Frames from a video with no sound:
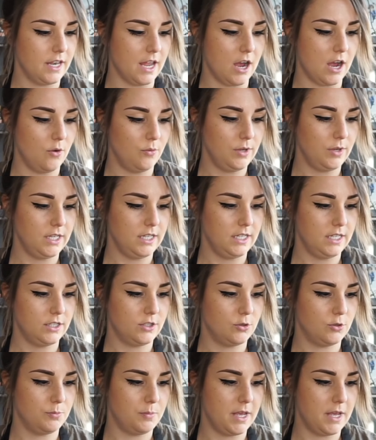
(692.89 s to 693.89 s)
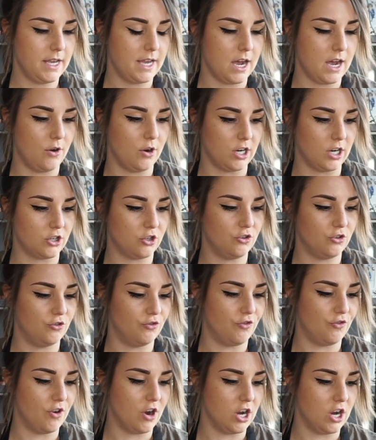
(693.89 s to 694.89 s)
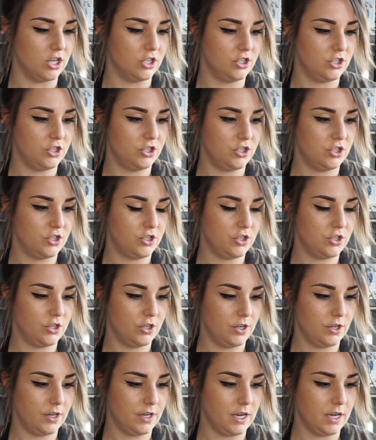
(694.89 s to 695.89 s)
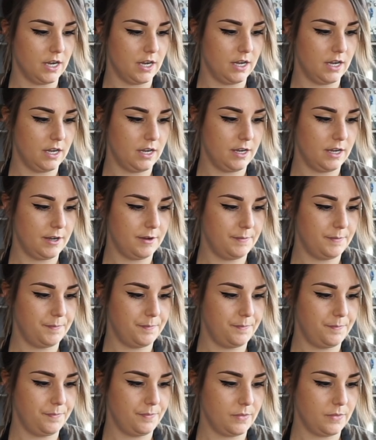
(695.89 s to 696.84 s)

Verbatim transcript: we need to make our crust. Um,